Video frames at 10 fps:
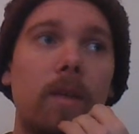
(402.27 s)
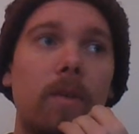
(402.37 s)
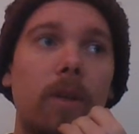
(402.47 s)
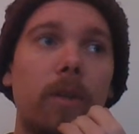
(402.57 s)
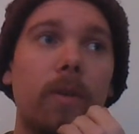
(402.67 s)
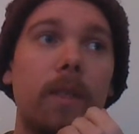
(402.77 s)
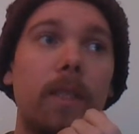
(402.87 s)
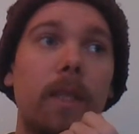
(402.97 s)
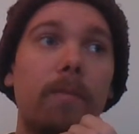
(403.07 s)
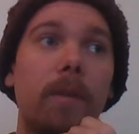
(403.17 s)
try to
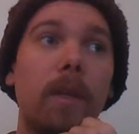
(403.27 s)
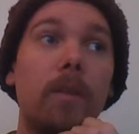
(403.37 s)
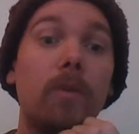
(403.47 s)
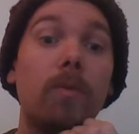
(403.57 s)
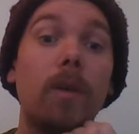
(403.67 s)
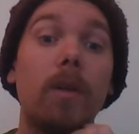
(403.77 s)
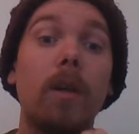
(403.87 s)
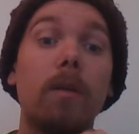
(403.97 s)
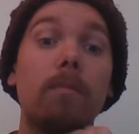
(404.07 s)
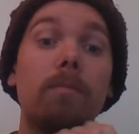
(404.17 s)
accept that you are
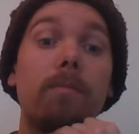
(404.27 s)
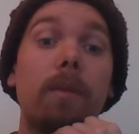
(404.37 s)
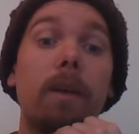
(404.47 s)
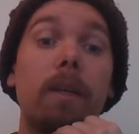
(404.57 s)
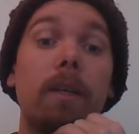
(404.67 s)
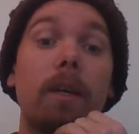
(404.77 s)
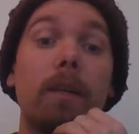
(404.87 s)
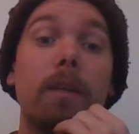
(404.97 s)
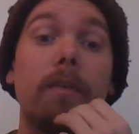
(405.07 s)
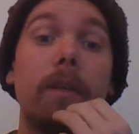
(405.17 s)
not planning
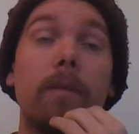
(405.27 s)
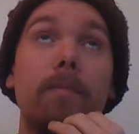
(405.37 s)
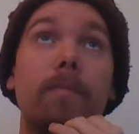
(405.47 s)
any of it,